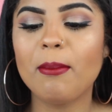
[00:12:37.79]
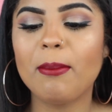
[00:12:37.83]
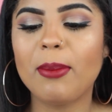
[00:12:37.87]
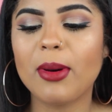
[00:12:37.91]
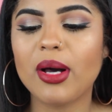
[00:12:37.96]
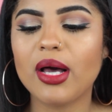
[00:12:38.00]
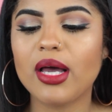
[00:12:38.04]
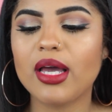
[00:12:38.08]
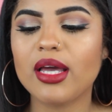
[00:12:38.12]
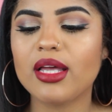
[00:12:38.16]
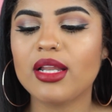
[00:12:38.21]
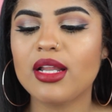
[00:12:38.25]

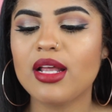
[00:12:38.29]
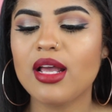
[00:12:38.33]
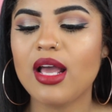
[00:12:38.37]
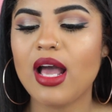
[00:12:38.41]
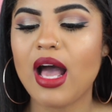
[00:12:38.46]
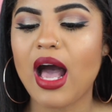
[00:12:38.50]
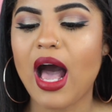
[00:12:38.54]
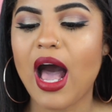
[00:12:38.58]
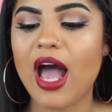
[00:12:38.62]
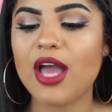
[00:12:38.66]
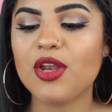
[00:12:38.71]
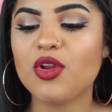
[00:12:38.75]
but
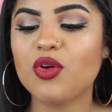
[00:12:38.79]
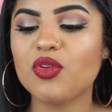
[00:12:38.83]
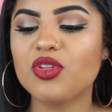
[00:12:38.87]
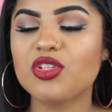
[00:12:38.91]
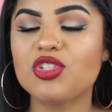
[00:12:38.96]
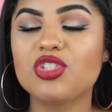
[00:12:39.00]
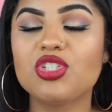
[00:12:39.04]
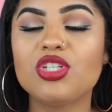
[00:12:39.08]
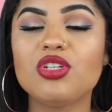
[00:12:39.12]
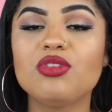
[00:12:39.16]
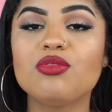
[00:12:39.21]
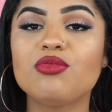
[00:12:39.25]
I know that
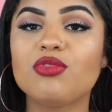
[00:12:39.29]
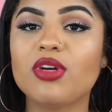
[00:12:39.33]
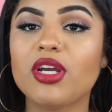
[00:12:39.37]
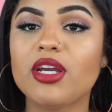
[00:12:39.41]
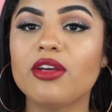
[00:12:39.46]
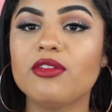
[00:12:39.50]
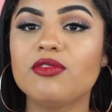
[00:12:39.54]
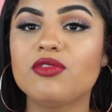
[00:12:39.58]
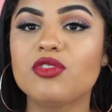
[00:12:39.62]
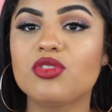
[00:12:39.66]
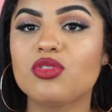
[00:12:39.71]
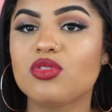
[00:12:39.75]
she
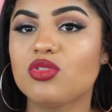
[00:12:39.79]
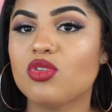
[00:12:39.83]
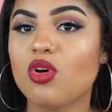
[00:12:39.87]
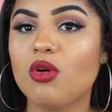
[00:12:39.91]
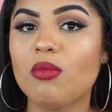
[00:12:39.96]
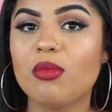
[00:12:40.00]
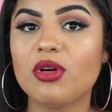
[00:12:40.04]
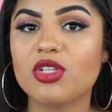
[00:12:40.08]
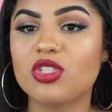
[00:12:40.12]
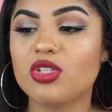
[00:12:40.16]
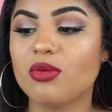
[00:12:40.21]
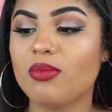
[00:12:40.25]
raved so
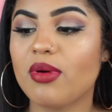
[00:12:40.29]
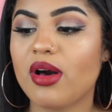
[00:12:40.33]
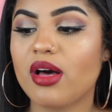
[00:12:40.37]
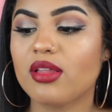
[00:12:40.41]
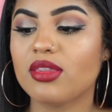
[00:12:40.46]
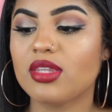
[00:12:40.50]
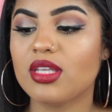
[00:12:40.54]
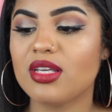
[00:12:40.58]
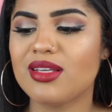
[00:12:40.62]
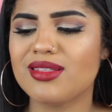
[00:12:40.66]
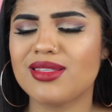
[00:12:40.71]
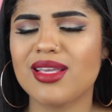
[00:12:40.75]
much
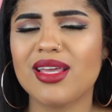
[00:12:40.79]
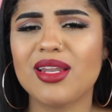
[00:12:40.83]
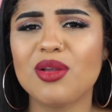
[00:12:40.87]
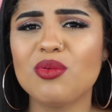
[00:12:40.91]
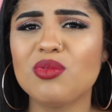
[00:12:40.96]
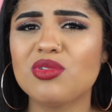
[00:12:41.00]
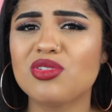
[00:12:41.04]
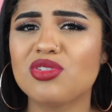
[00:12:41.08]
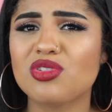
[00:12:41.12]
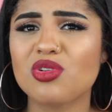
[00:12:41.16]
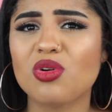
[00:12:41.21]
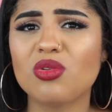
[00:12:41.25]
about this and it
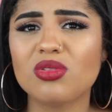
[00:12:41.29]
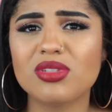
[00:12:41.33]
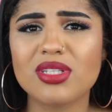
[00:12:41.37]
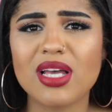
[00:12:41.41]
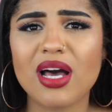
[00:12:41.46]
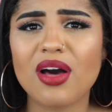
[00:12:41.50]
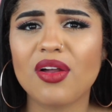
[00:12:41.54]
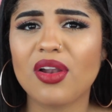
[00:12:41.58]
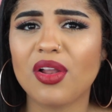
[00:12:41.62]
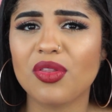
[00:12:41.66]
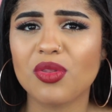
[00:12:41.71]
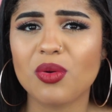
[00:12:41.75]
was sold
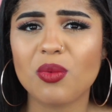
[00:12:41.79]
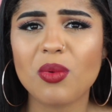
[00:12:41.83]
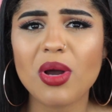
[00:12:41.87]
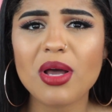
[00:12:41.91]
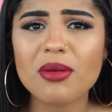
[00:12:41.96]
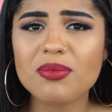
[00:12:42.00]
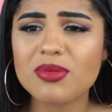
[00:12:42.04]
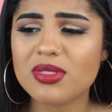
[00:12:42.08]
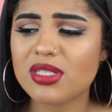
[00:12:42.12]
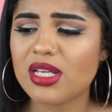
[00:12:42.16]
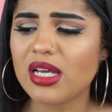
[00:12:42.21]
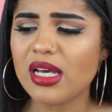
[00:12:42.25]
out on the
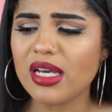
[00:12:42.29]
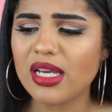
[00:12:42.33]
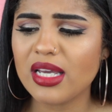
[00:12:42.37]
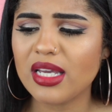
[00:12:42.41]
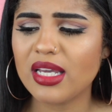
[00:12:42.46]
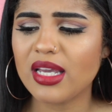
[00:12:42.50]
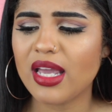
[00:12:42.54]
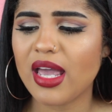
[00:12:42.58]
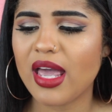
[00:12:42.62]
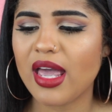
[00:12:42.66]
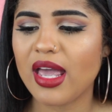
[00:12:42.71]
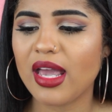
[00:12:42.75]

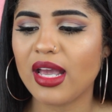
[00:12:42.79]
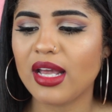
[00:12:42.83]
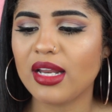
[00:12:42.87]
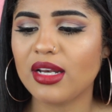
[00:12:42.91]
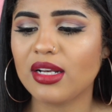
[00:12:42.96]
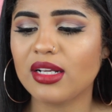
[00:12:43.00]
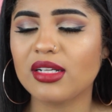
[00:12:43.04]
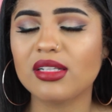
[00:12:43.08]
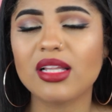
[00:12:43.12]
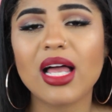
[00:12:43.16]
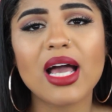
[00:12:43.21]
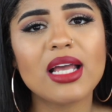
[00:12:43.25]
website,
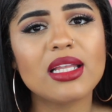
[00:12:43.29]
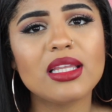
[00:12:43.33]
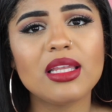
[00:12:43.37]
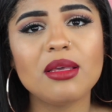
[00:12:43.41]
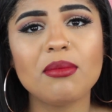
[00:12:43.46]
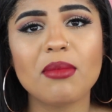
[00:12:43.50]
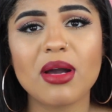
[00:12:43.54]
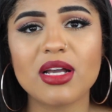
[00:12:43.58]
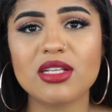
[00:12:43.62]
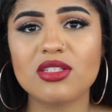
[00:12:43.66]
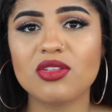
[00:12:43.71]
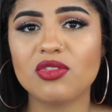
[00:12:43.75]
and gladly
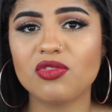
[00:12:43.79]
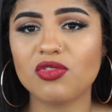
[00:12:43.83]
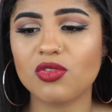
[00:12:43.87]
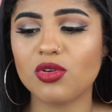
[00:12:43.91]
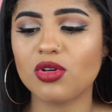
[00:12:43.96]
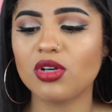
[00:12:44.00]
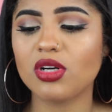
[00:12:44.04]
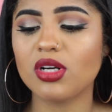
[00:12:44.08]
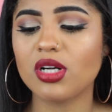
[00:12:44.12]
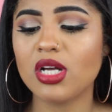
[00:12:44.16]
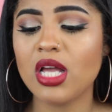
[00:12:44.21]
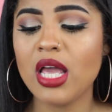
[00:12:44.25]
my
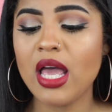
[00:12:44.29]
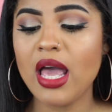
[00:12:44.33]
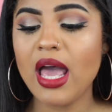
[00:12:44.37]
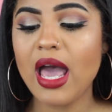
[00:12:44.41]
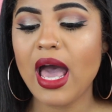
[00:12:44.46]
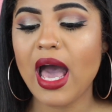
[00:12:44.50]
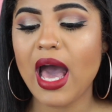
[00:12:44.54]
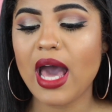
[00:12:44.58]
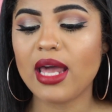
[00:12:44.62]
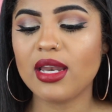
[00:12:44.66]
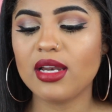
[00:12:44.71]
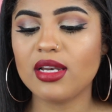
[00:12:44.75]
Sephora
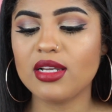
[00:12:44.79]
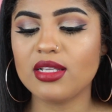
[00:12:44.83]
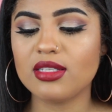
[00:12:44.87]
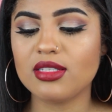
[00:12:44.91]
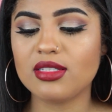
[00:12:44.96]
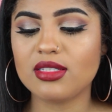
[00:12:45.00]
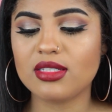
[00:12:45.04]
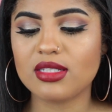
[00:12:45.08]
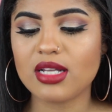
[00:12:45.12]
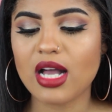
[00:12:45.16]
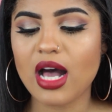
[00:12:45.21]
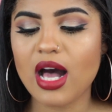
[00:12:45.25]
had it in
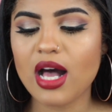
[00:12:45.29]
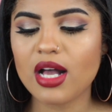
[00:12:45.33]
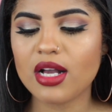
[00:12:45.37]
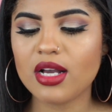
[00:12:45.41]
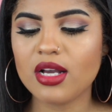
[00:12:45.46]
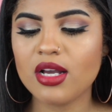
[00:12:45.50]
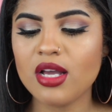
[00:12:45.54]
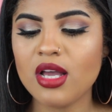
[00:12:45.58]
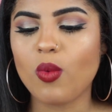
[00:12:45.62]
stock.